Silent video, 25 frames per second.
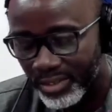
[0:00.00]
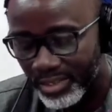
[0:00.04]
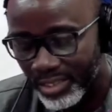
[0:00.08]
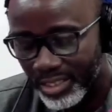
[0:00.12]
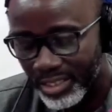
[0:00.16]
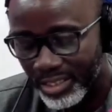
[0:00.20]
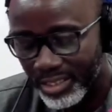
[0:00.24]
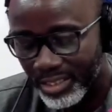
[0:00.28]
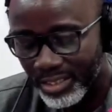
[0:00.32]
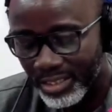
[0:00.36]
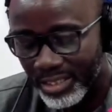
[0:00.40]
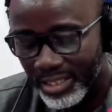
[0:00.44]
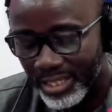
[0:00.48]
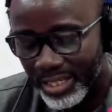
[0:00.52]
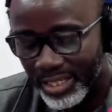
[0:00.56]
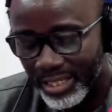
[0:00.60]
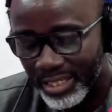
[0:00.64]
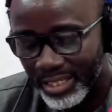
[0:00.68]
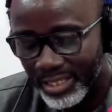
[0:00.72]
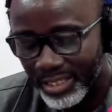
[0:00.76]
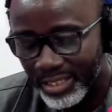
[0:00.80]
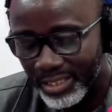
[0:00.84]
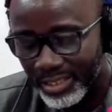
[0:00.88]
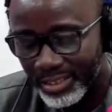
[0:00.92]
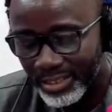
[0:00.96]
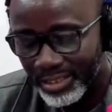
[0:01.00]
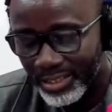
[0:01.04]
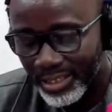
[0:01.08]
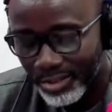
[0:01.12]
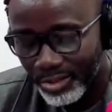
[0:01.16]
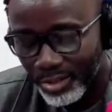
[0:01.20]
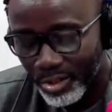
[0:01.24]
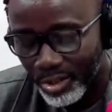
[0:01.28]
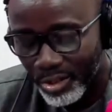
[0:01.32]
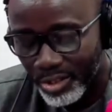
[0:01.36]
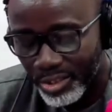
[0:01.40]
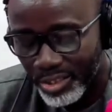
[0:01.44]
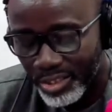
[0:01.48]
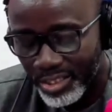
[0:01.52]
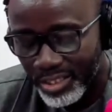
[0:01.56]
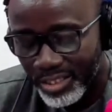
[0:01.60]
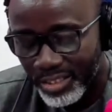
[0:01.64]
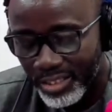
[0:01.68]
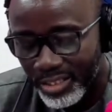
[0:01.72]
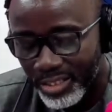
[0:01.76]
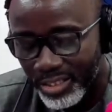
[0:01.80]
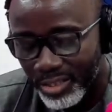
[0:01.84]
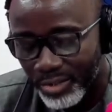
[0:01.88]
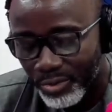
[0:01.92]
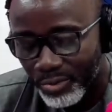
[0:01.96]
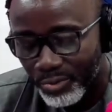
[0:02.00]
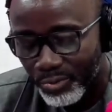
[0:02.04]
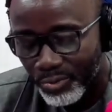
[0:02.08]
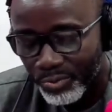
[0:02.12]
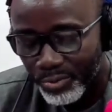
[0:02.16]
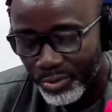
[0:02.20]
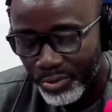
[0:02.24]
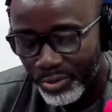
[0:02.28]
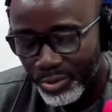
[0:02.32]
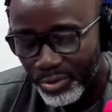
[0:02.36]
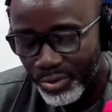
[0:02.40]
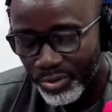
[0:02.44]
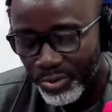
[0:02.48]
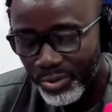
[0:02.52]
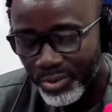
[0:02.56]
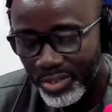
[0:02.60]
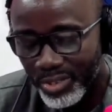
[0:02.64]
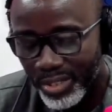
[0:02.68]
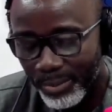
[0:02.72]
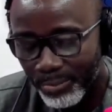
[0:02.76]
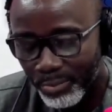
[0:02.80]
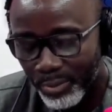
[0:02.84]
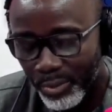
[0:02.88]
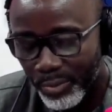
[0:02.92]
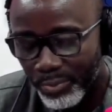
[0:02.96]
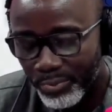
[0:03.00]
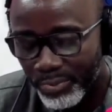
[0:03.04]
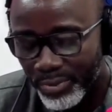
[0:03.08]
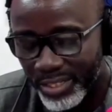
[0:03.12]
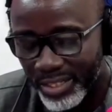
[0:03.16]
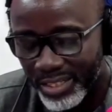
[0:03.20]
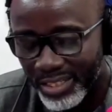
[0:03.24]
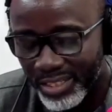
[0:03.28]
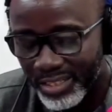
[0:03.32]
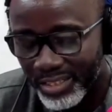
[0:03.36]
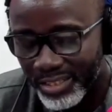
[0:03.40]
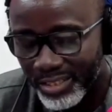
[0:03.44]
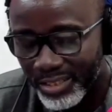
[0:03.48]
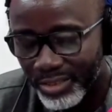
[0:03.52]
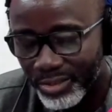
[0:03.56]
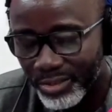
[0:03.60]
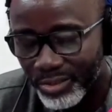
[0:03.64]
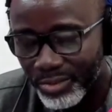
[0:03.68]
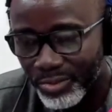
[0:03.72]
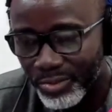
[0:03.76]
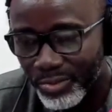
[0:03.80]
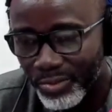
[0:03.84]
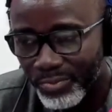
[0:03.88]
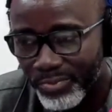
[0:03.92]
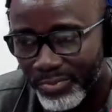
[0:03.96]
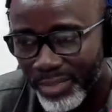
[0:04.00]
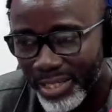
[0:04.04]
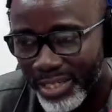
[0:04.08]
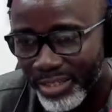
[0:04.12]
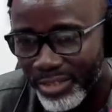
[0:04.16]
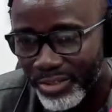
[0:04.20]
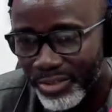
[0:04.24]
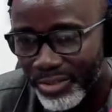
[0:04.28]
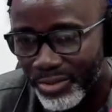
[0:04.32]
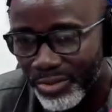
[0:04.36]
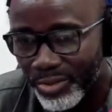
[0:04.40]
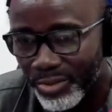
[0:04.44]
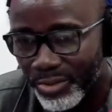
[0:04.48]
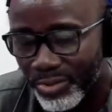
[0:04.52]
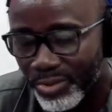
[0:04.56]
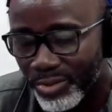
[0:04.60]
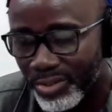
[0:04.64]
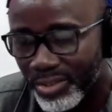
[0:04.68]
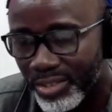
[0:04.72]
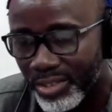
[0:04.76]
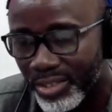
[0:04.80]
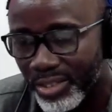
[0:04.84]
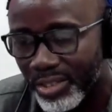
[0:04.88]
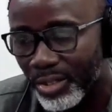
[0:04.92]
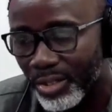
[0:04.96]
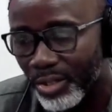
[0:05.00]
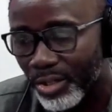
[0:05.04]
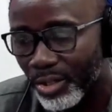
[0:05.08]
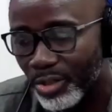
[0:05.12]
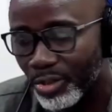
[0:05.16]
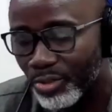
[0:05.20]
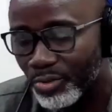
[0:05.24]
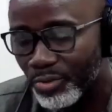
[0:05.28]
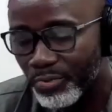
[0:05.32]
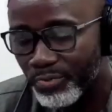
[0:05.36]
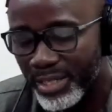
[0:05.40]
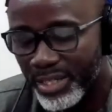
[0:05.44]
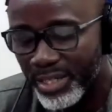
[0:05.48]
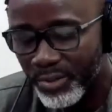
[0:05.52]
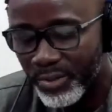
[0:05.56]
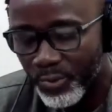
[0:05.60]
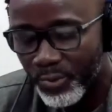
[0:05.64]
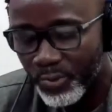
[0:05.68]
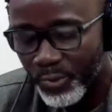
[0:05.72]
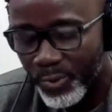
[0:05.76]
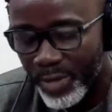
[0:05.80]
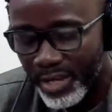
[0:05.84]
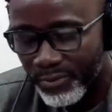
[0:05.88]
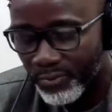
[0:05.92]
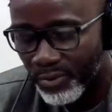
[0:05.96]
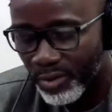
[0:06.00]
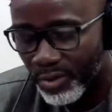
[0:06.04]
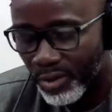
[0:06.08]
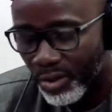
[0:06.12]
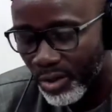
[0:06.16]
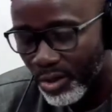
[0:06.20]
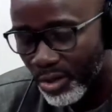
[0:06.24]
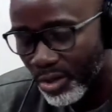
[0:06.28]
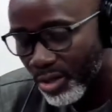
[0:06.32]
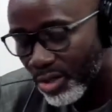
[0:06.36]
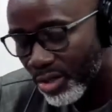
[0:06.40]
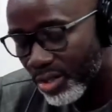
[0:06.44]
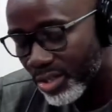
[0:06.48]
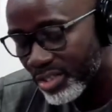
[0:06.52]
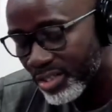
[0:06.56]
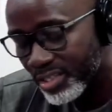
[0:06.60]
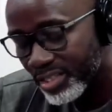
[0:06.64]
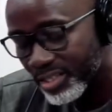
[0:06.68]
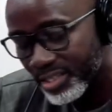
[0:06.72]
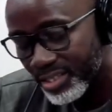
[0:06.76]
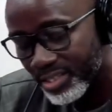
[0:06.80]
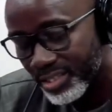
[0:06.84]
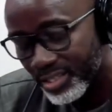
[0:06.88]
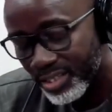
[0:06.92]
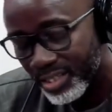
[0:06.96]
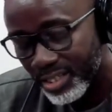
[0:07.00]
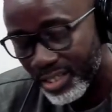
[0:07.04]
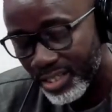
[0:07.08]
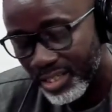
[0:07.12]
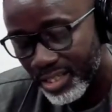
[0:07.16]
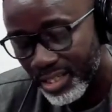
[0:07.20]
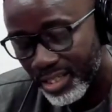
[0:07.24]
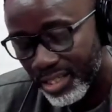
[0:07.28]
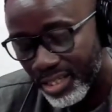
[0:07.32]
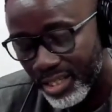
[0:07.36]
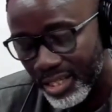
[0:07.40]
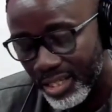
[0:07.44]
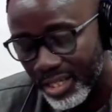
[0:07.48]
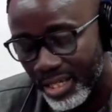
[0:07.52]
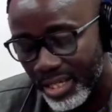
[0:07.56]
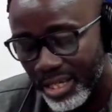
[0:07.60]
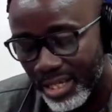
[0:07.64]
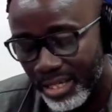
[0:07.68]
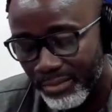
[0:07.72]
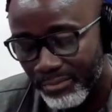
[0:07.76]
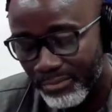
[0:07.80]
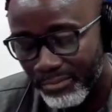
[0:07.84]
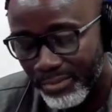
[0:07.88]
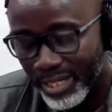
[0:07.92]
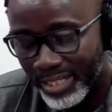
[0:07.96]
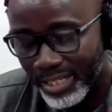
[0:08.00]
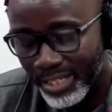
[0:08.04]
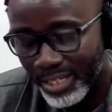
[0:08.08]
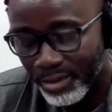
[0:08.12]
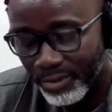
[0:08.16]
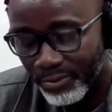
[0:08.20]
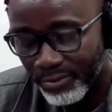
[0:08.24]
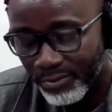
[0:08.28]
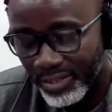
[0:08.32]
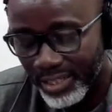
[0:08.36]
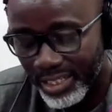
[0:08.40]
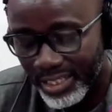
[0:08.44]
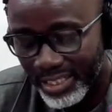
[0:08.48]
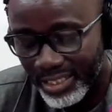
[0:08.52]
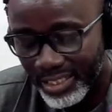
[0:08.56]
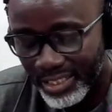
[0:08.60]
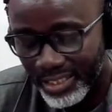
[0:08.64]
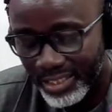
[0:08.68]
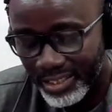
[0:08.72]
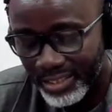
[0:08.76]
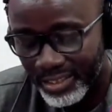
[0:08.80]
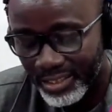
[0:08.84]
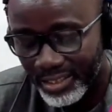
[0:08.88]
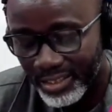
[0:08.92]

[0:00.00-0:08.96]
the technology will be used appropriately to make use or to make way for all these manner of learners.